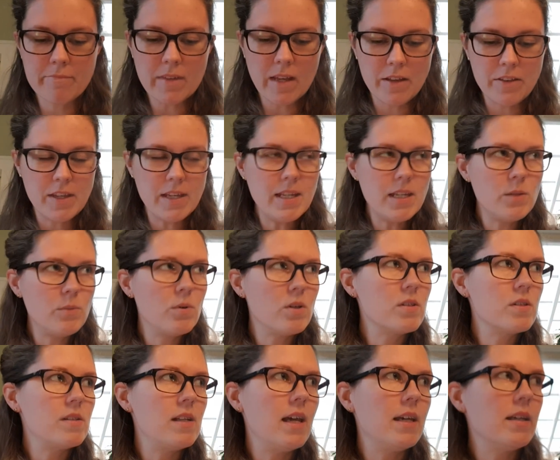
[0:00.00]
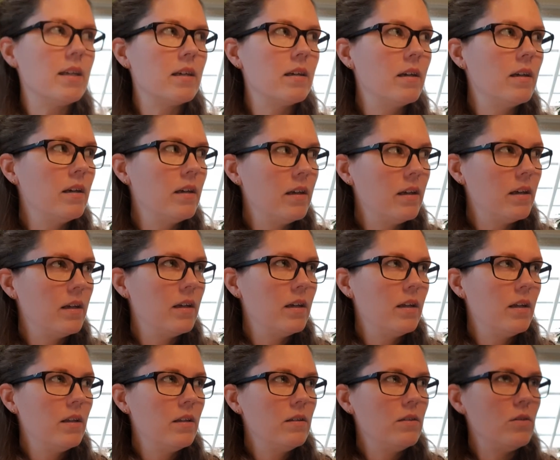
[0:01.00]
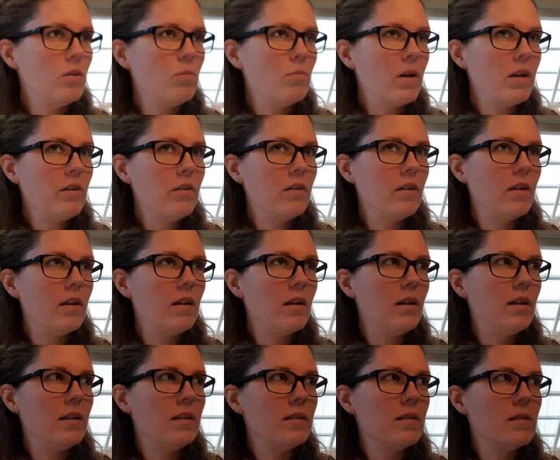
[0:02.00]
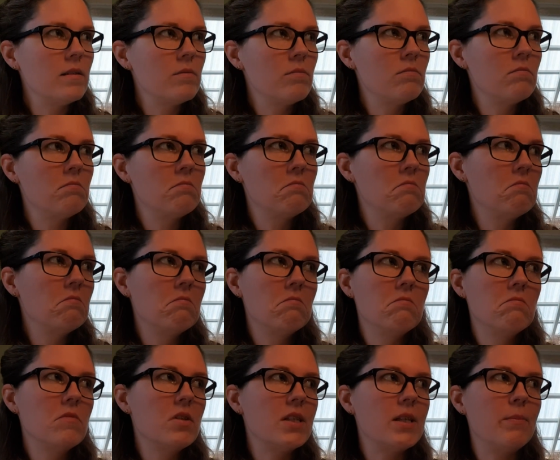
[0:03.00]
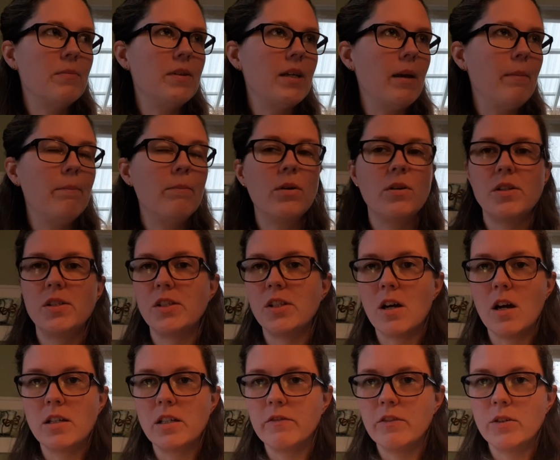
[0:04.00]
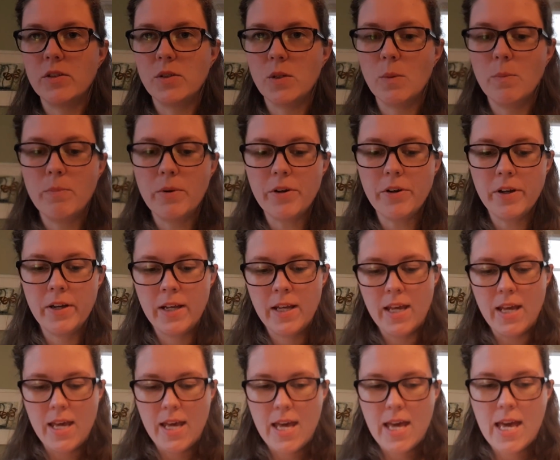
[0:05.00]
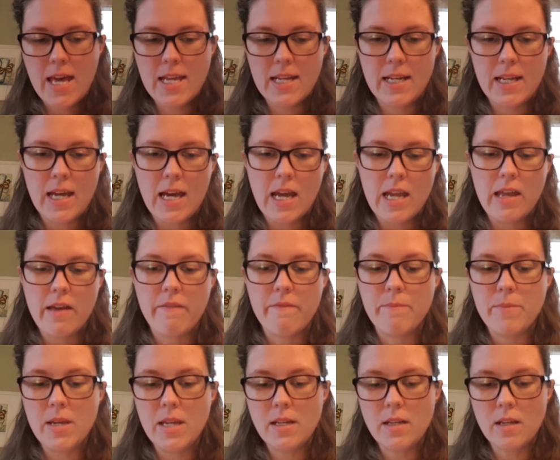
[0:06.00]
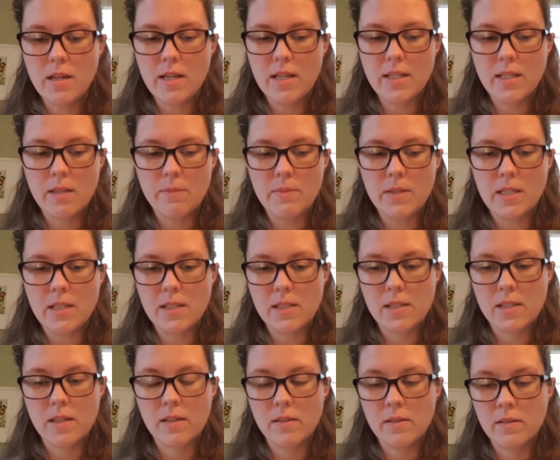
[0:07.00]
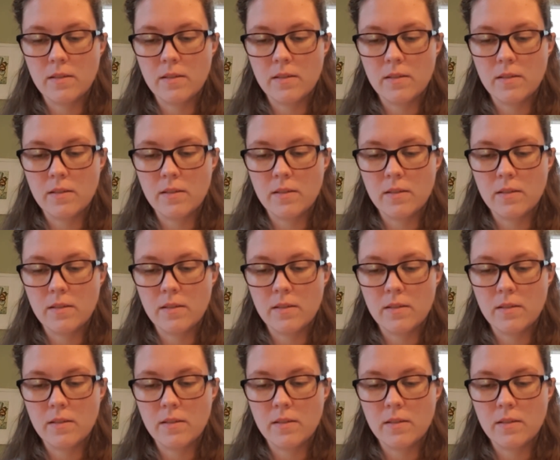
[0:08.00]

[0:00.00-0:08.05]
I think it was like 2 months in September, the start of October, and I have been a little bit,